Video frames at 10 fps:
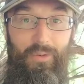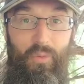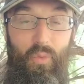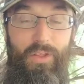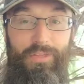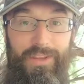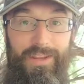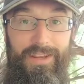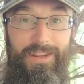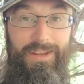what
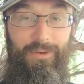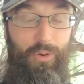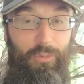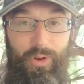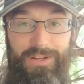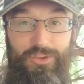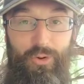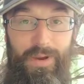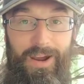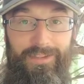it's
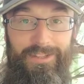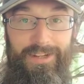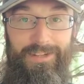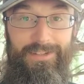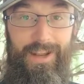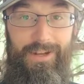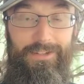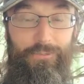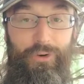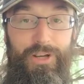doing behind the scenes, and
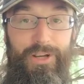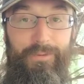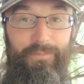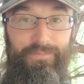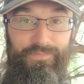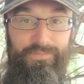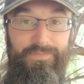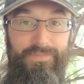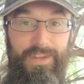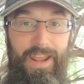it's free
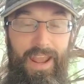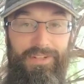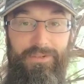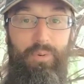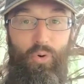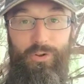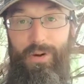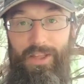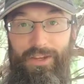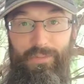and supported
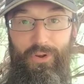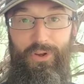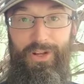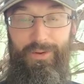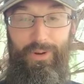by the community.